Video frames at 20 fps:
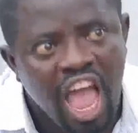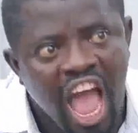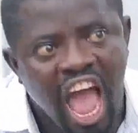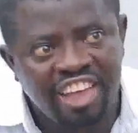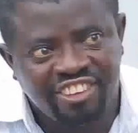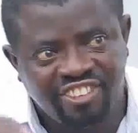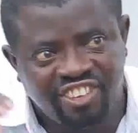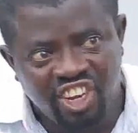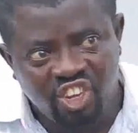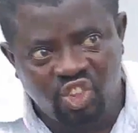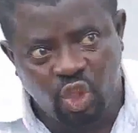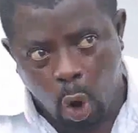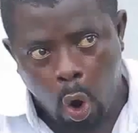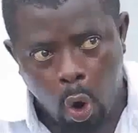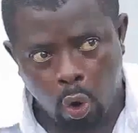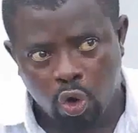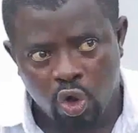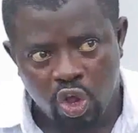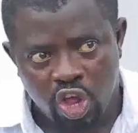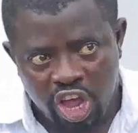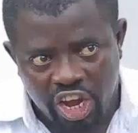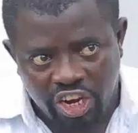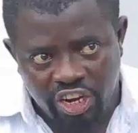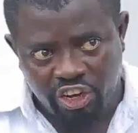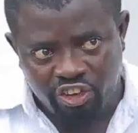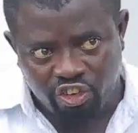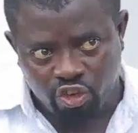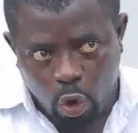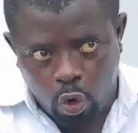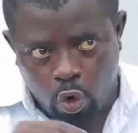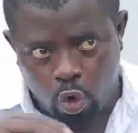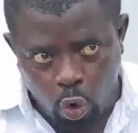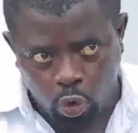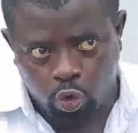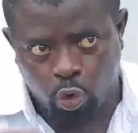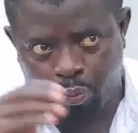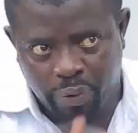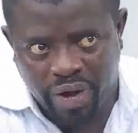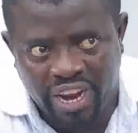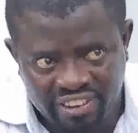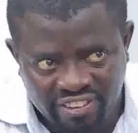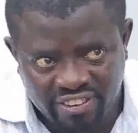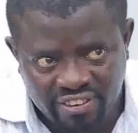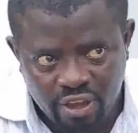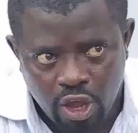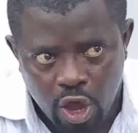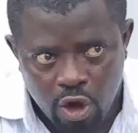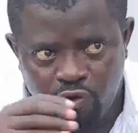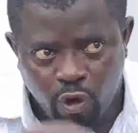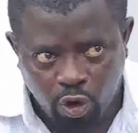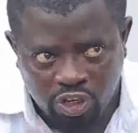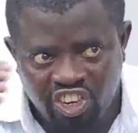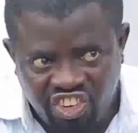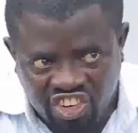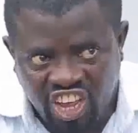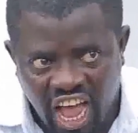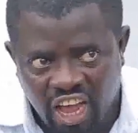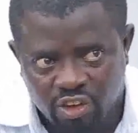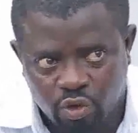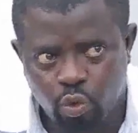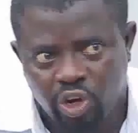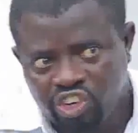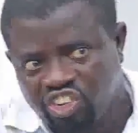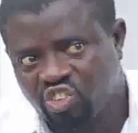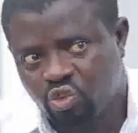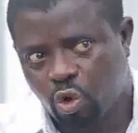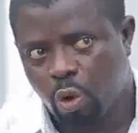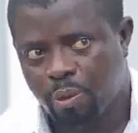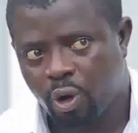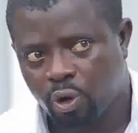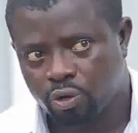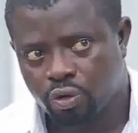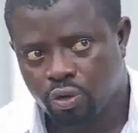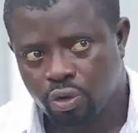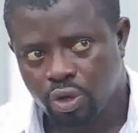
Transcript: I see dog. They saw goat to press for this house when she come out.